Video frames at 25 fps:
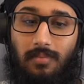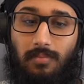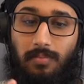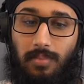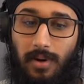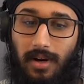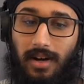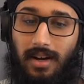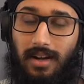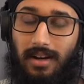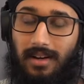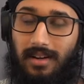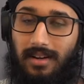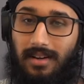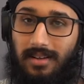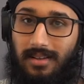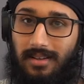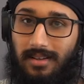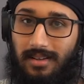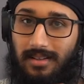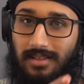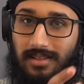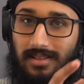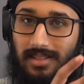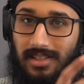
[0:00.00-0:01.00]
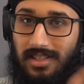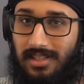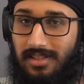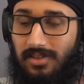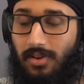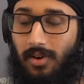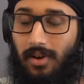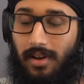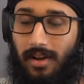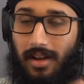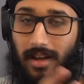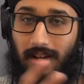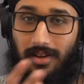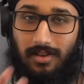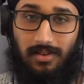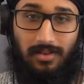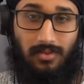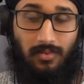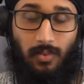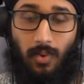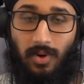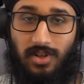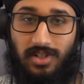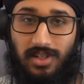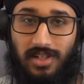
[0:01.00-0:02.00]
but she's not
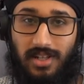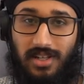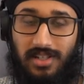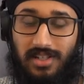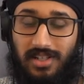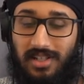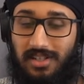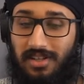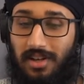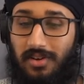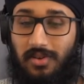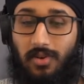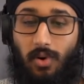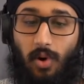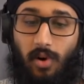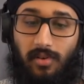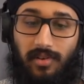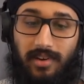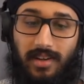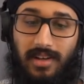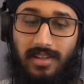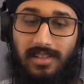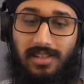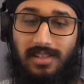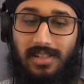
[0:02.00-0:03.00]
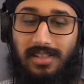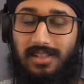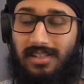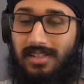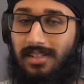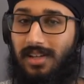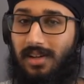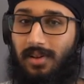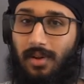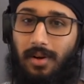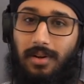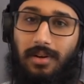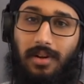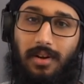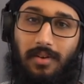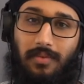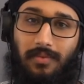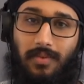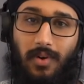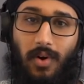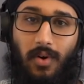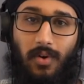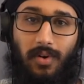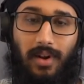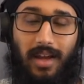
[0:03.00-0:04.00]
watching it. She's ignoring it. She's still on her
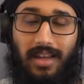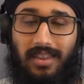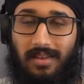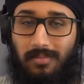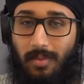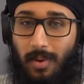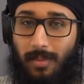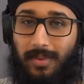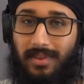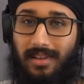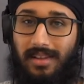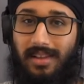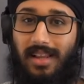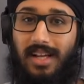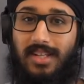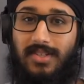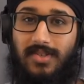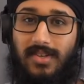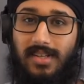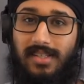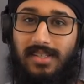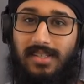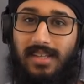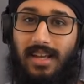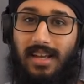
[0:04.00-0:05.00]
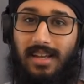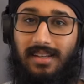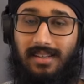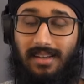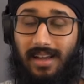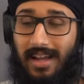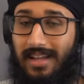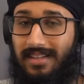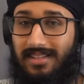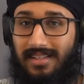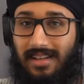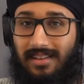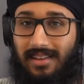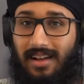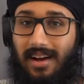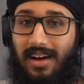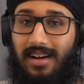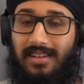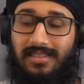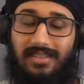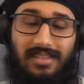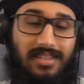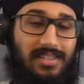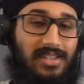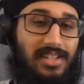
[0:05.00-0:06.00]
phone. And the moment the lecturer ends the
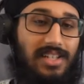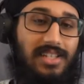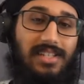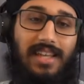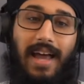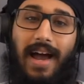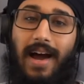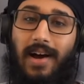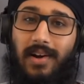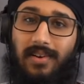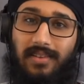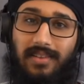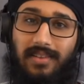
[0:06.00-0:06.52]
class, she's out